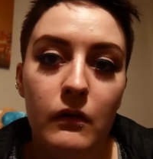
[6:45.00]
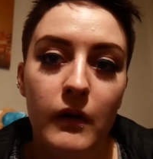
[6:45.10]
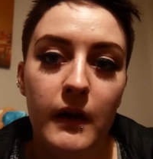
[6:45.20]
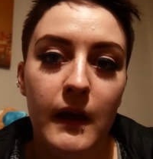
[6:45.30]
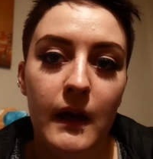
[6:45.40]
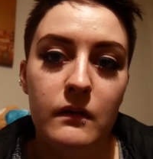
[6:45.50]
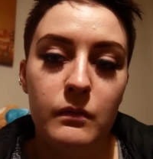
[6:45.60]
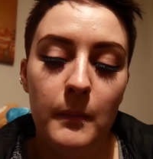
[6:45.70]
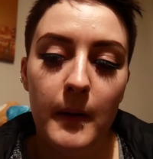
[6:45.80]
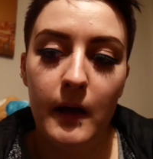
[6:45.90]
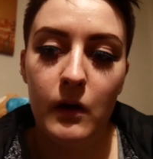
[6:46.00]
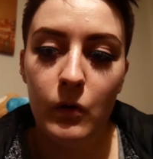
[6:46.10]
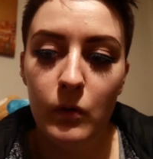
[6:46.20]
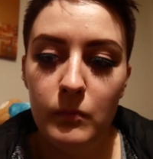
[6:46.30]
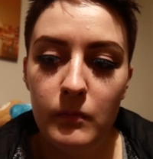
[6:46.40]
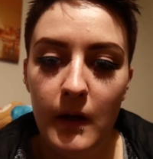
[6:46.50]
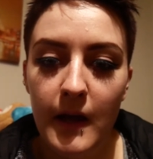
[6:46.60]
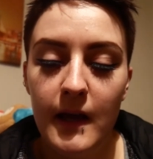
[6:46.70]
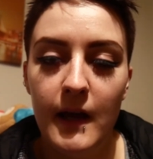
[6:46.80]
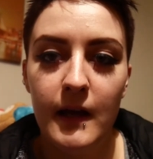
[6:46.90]
Right guys, we're back home.
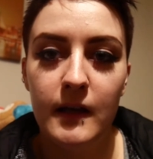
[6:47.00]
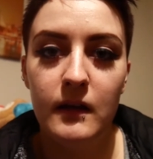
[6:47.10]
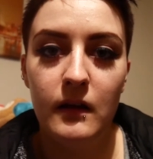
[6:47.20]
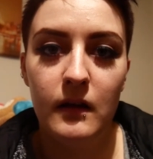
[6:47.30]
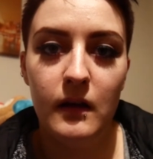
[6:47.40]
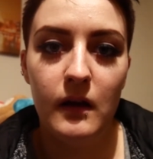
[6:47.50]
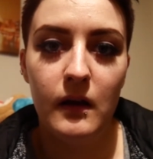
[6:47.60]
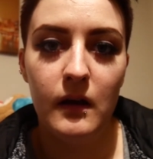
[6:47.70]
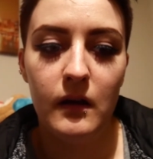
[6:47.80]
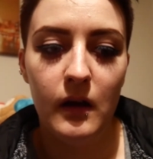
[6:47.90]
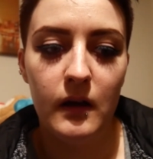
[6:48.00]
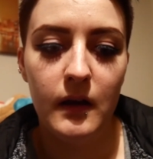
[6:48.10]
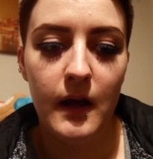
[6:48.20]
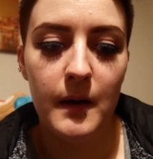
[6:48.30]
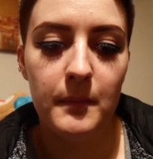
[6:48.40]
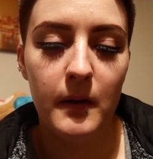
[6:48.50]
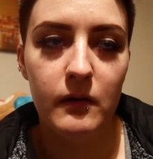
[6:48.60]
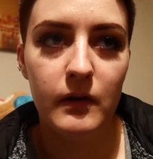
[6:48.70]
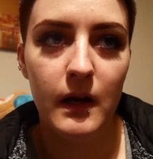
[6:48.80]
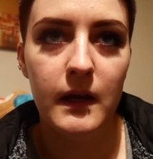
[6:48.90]
I had a nap. I
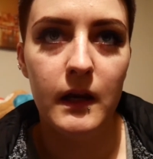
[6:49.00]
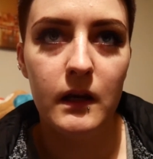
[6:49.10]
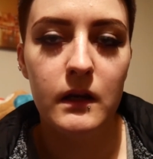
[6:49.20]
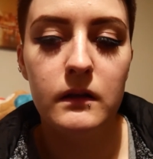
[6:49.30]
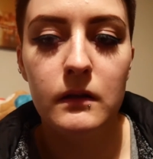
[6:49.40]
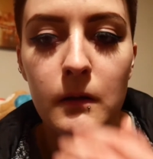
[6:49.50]
really needed it.